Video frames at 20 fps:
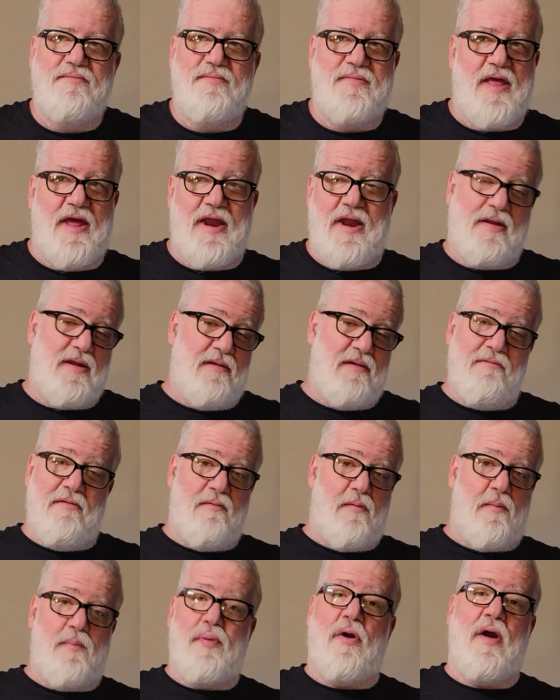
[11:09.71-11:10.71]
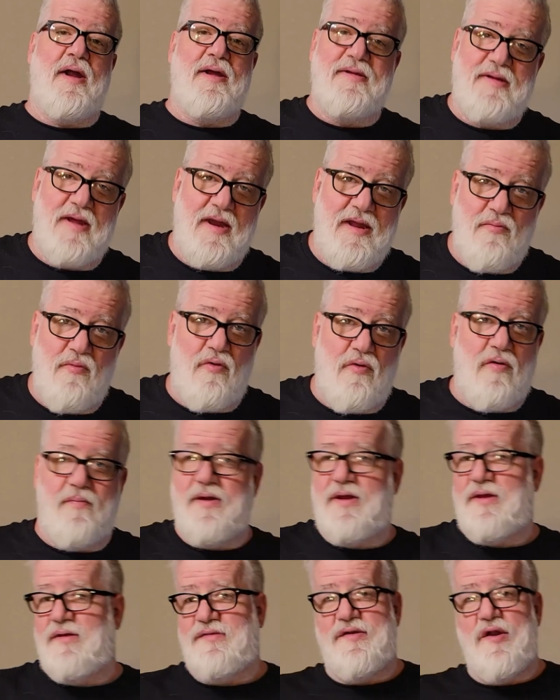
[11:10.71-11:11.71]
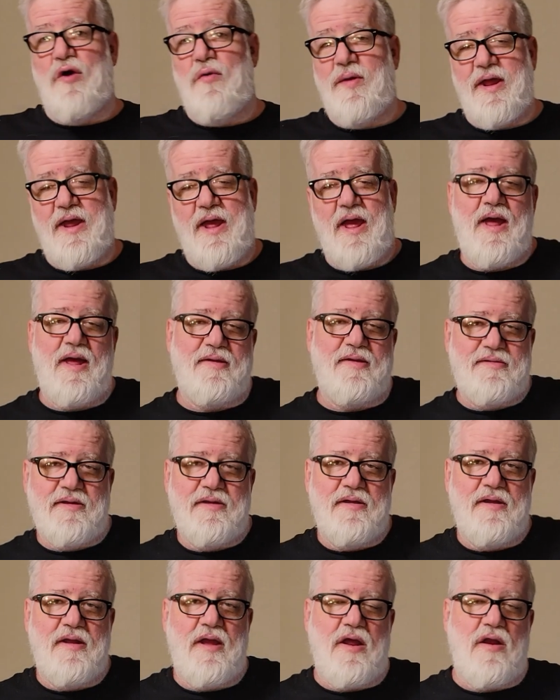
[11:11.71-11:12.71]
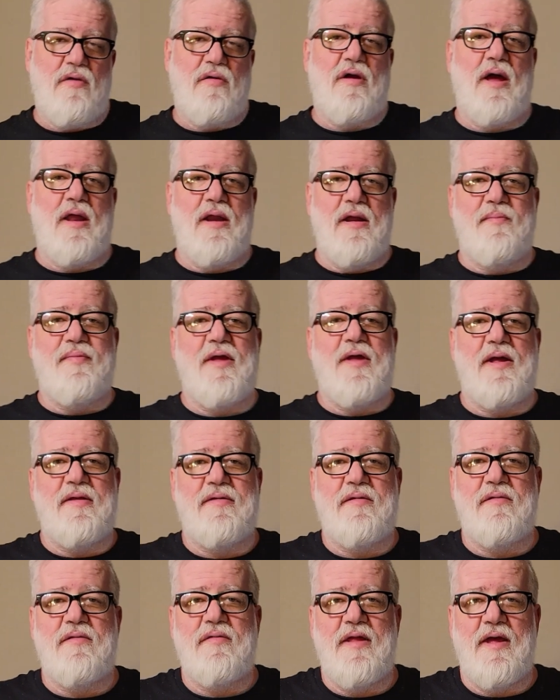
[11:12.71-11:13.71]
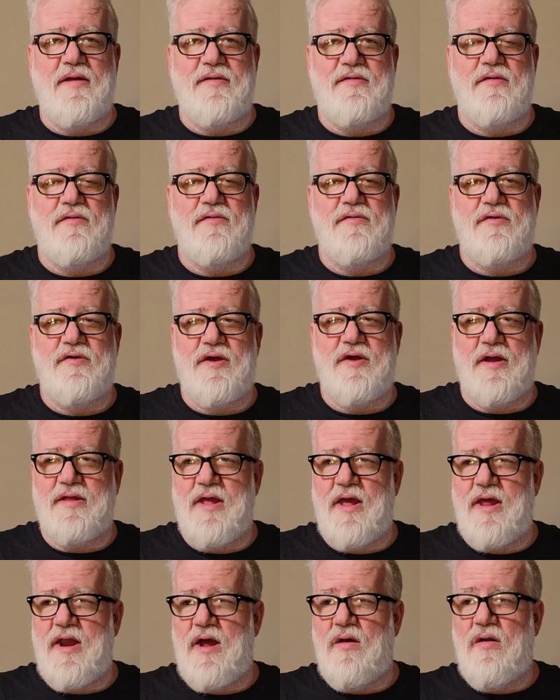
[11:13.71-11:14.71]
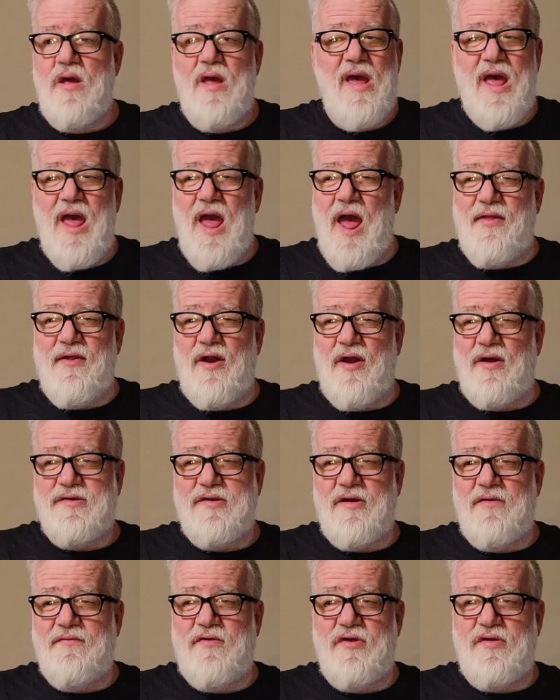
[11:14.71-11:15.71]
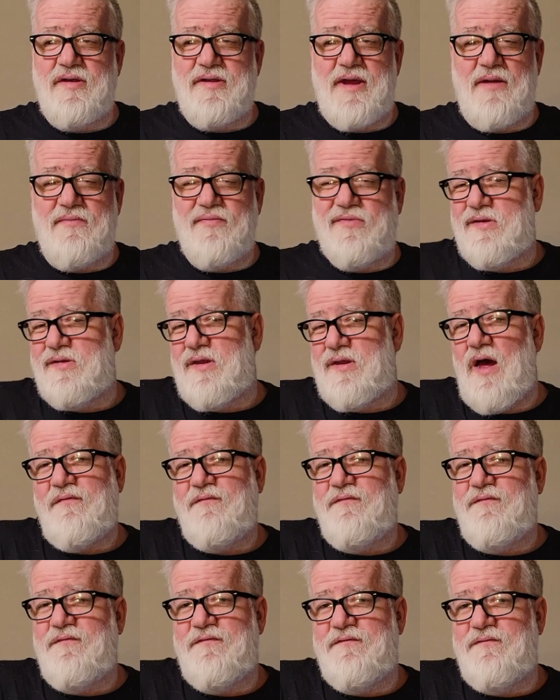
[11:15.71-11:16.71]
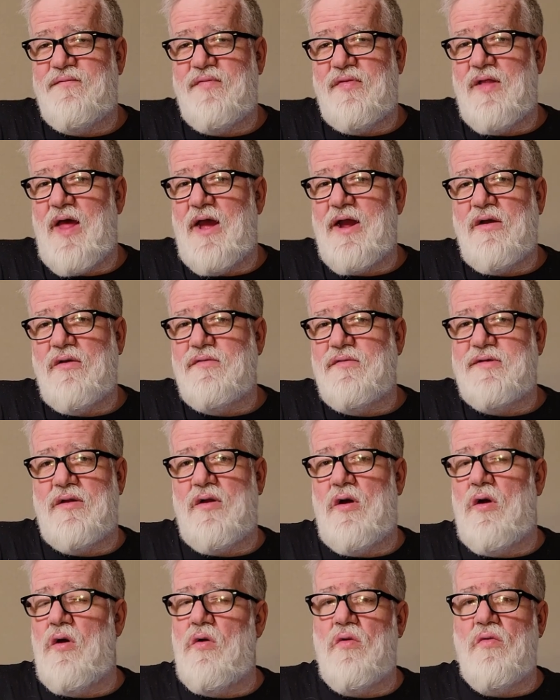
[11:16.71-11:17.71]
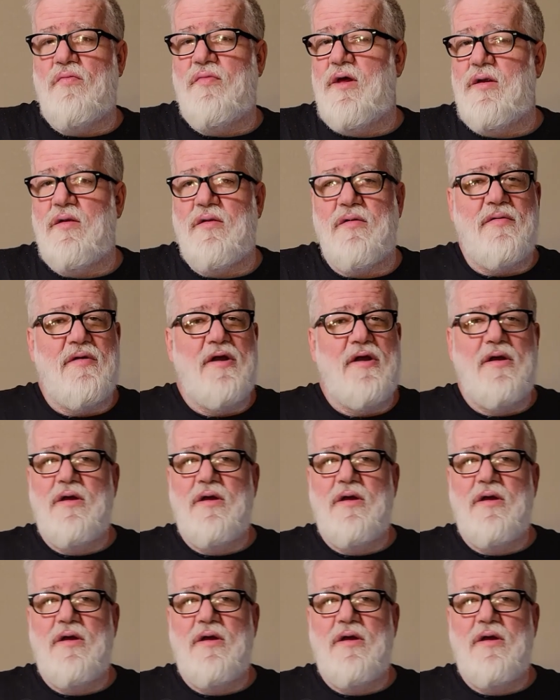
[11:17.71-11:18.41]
they don't even have a price anymore because nobody has it. And, kind of updates it that soon, so check that out. And then also, if you just have stuff, Legos at home that are